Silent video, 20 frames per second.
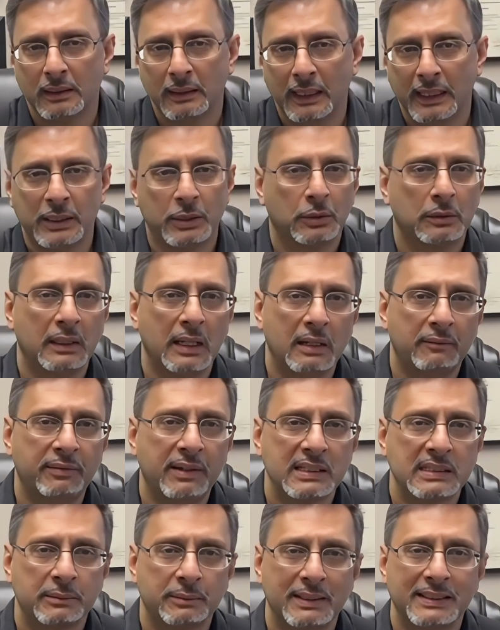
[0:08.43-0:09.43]
and to
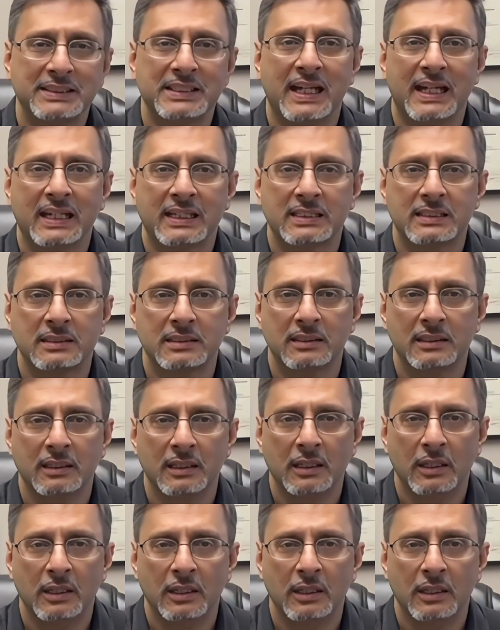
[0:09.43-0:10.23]
clarify some of the tax